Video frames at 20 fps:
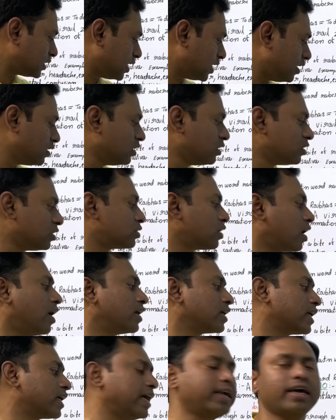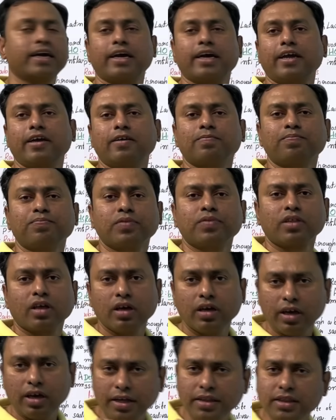a third category.
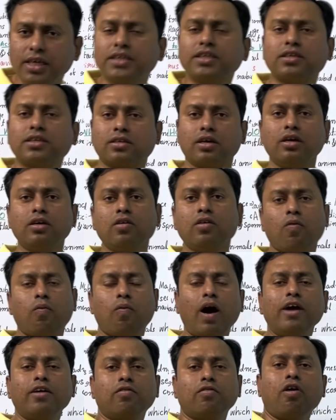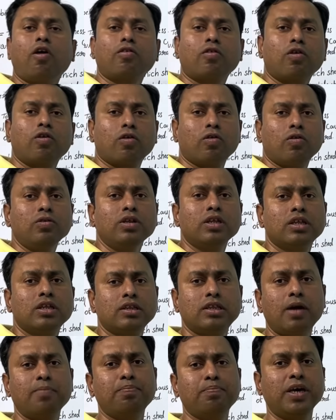In this, what we have to do,
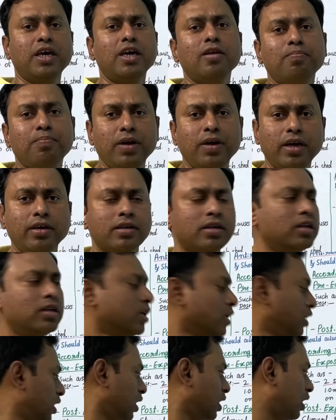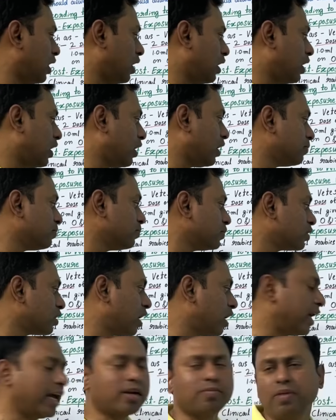the PEP
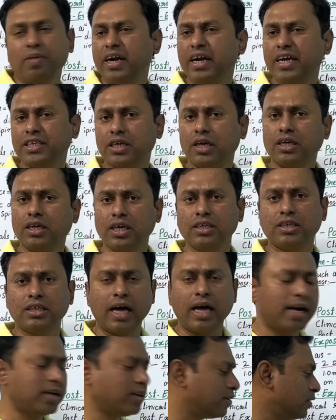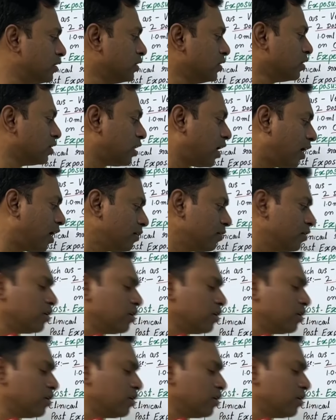recommendation is that the